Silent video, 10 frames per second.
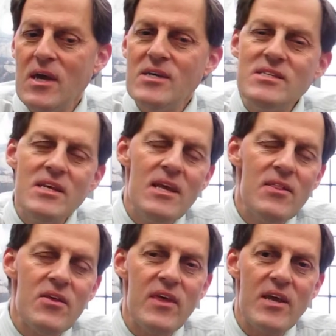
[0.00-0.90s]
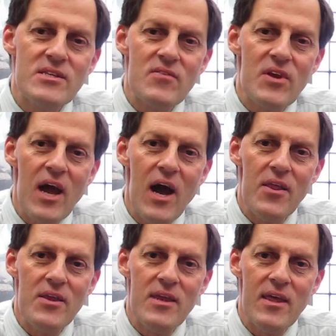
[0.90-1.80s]
Seeing the Thanksgiving
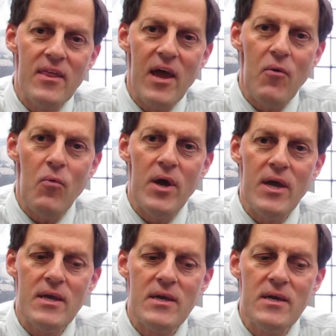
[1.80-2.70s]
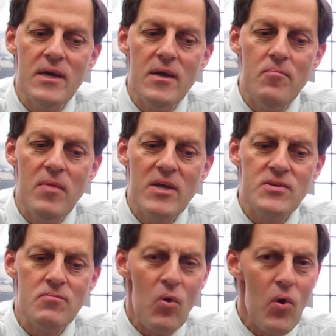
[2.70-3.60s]
holiday that way makes
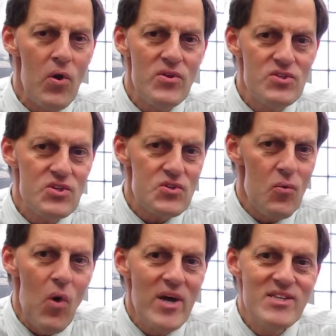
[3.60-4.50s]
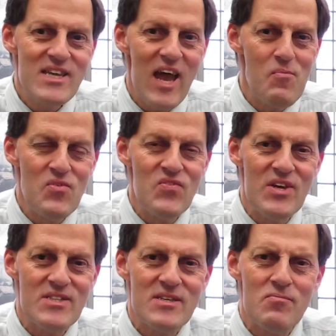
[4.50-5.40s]
it more than just a one-time
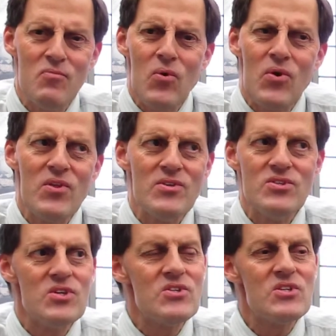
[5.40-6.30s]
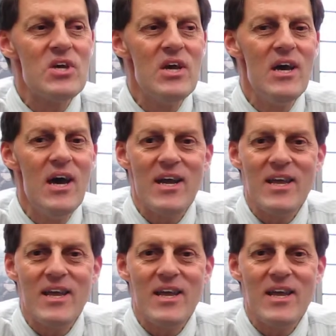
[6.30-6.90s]
event and more than just a